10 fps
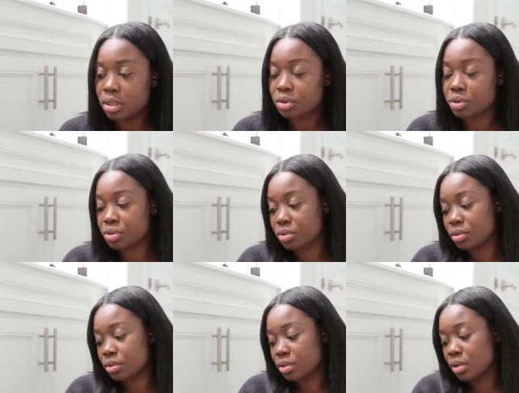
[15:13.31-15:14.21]

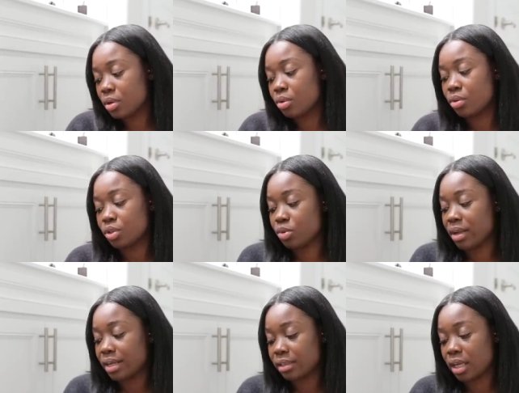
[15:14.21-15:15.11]
crystals or do
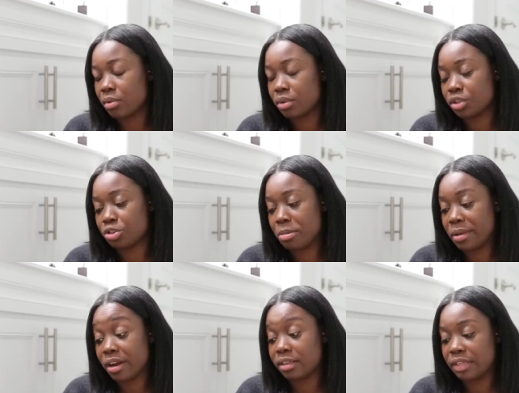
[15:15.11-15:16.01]
I like that one a little bit
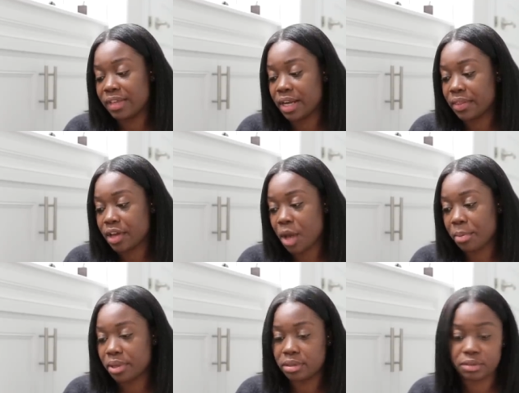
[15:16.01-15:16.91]
better? I'll leave that in the
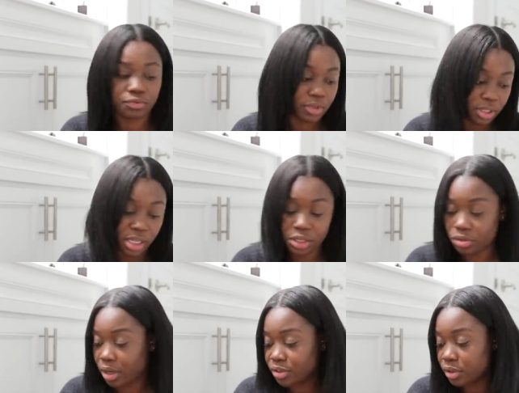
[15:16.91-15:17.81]
comment in case
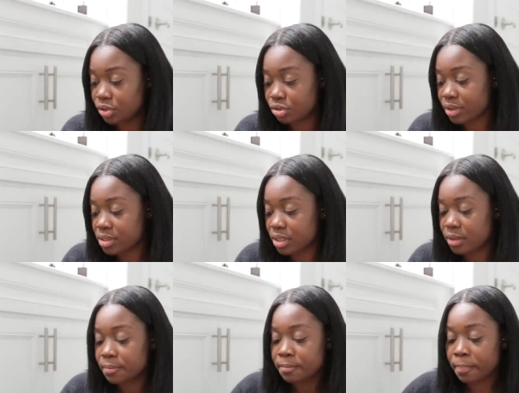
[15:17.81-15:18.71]
you guys are
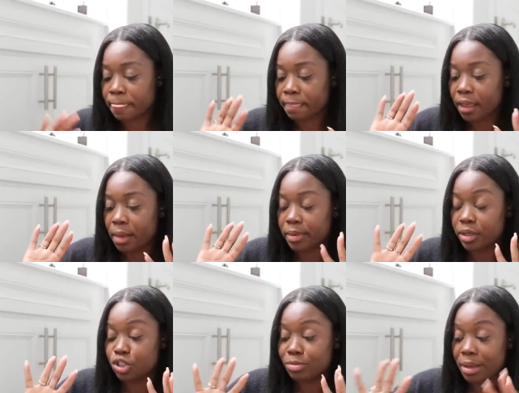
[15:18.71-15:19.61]
interested. I'm
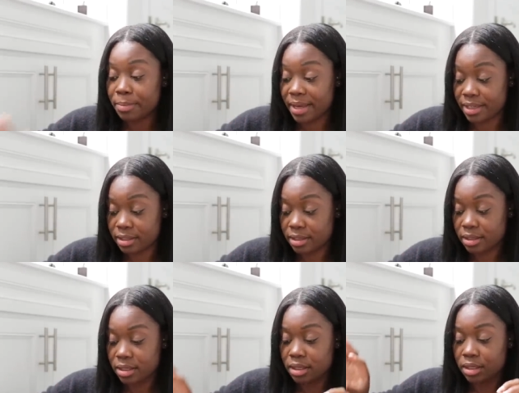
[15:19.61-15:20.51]
going to do my
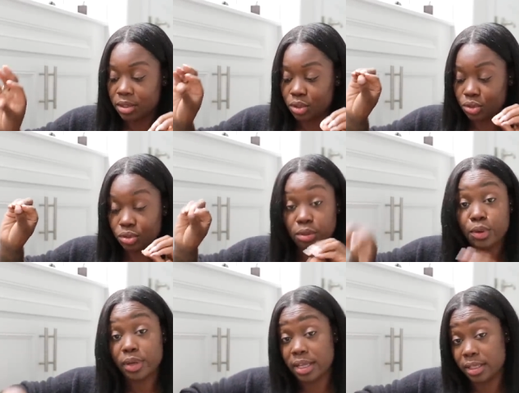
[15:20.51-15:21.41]
best to
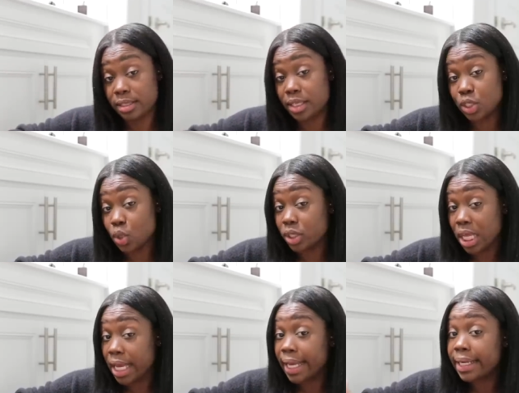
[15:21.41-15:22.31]
locate these things
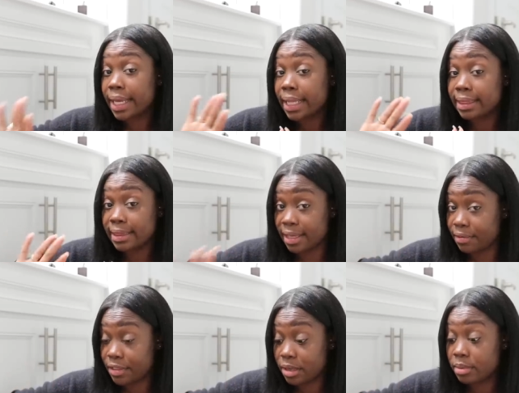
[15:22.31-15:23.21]
online and
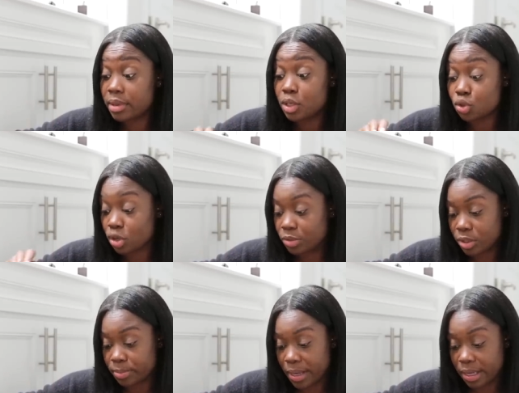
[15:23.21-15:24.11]
leave them in the
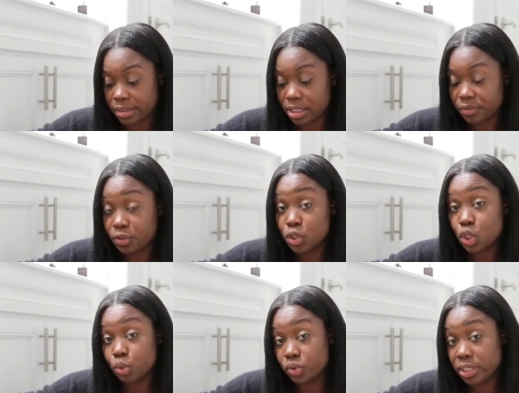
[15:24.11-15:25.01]
description box. If you
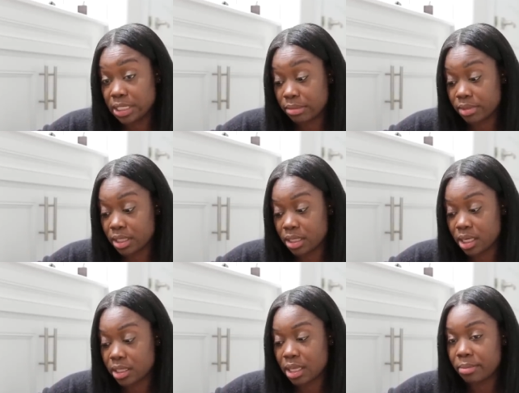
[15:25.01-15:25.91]
don't see something
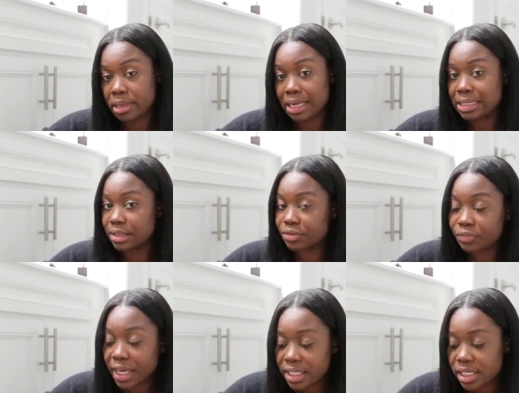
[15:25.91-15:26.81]
there, that means I didn't
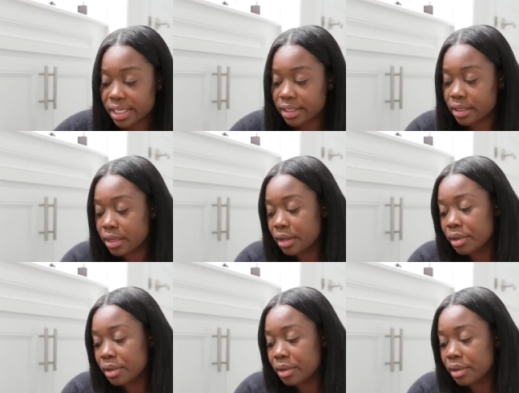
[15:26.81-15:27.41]
find it,